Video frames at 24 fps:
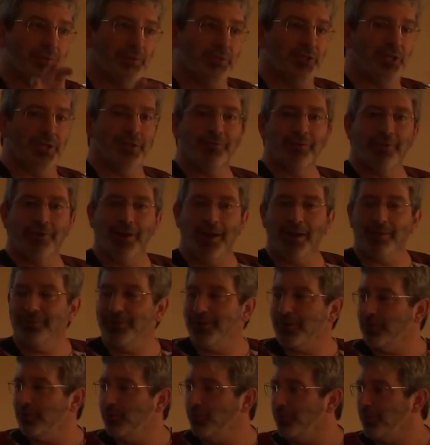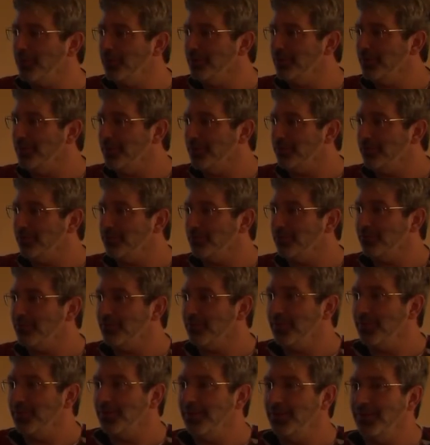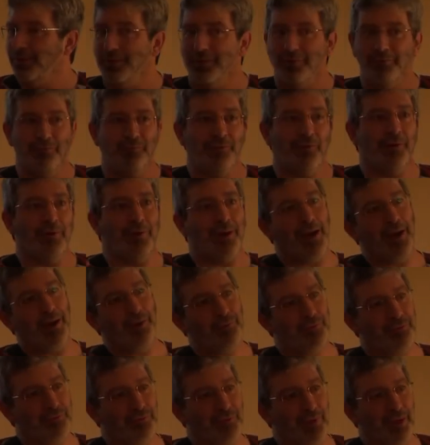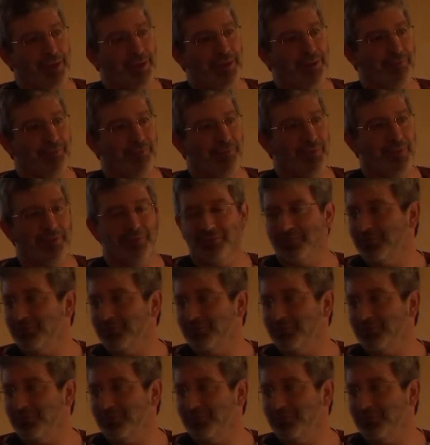geographic coordinates fall outside of this